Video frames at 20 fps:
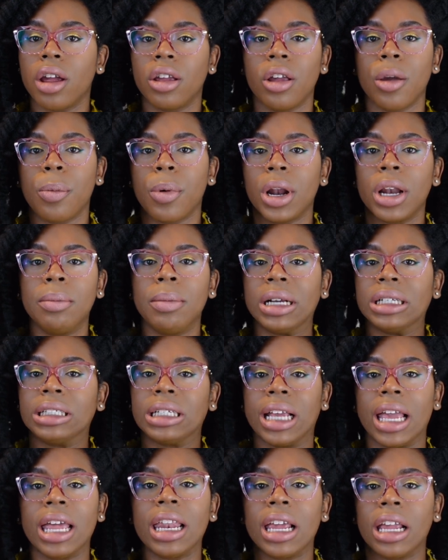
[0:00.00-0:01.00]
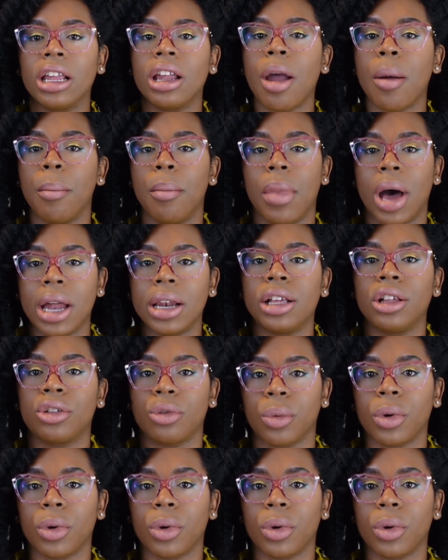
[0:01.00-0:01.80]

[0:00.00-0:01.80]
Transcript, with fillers: you're pretty much getting your money's